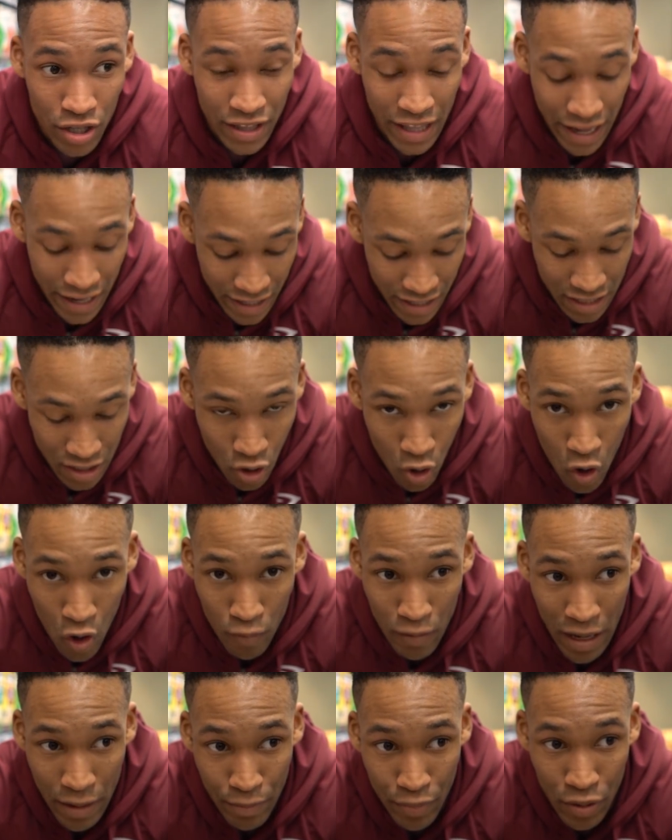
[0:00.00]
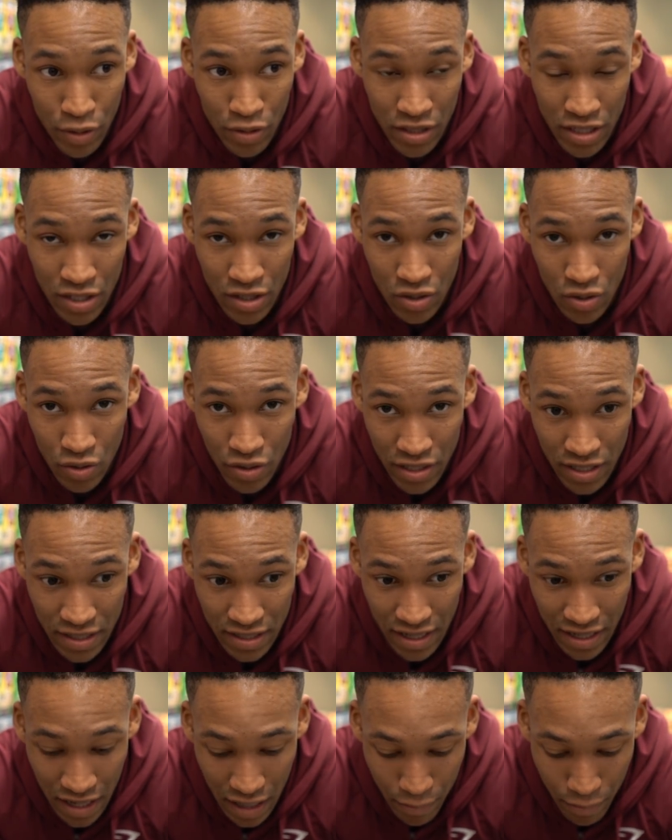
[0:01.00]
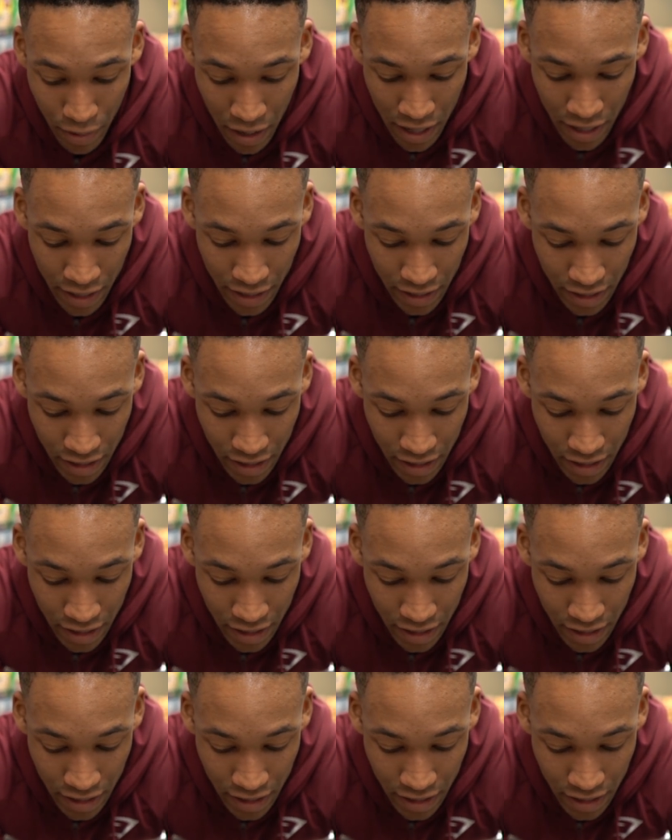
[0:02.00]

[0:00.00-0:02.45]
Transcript: that is all my protein sources that I buy.